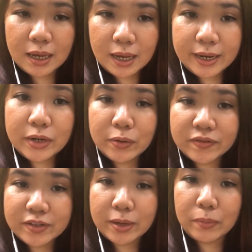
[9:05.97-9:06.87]
I know
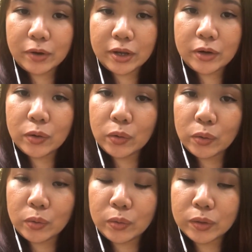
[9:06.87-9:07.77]
of someone
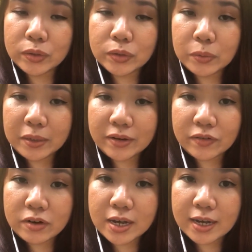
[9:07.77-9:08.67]
who,
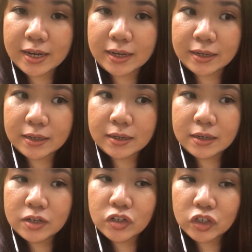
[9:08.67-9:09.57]
whenever I
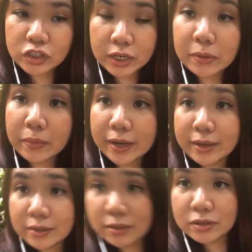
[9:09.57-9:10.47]
share
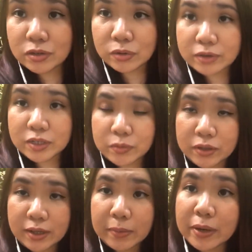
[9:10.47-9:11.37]
my stories
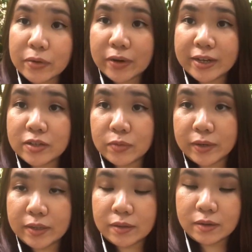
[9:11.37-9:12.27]
with, like my rants
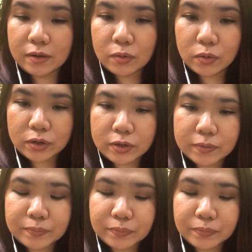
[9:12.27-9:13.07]
with, or